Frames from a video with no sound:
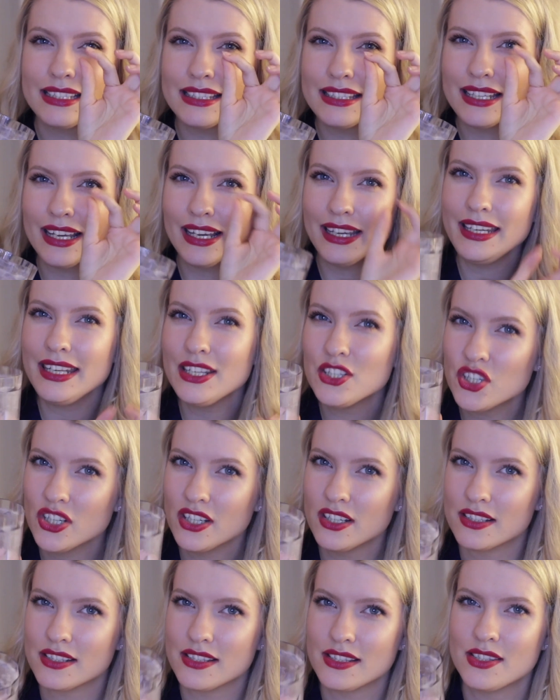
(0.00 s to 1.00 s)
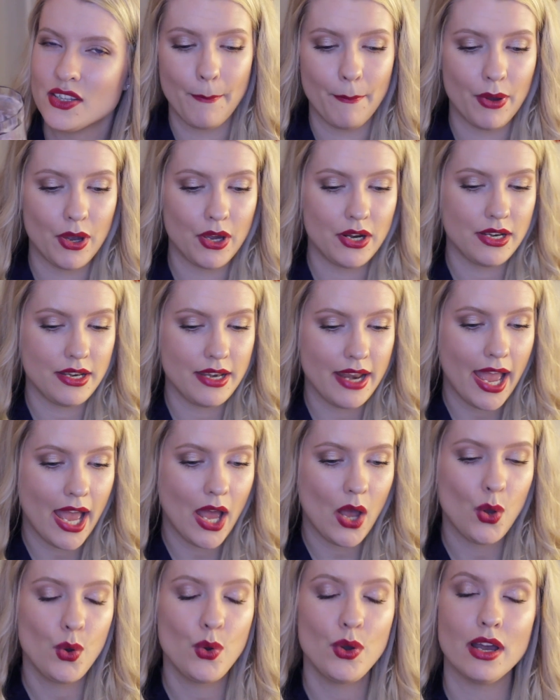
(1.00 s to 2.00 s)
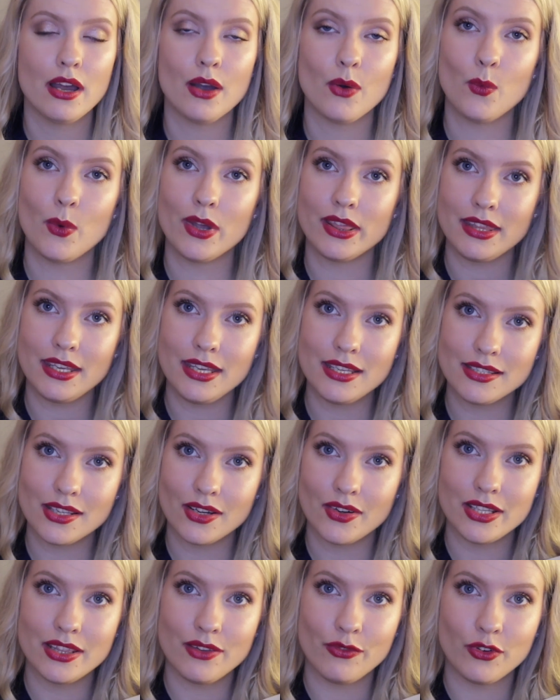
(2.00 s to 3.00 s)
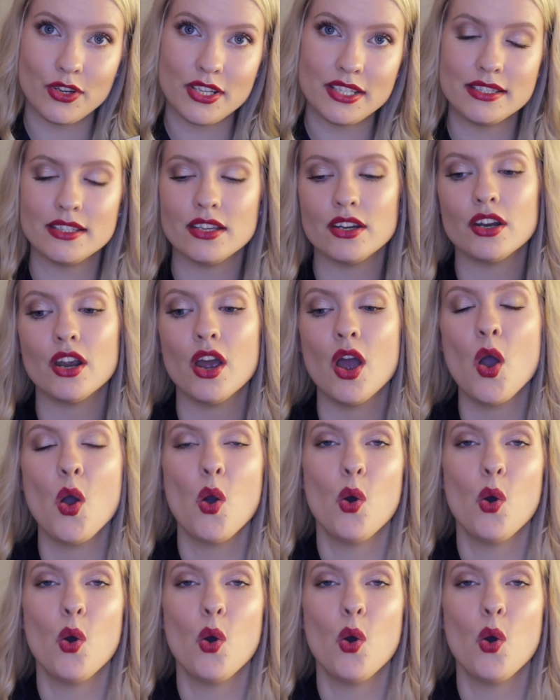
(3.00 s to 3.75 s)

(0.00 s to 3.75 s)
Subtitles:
tiny chunks. But now when these are in the freezer,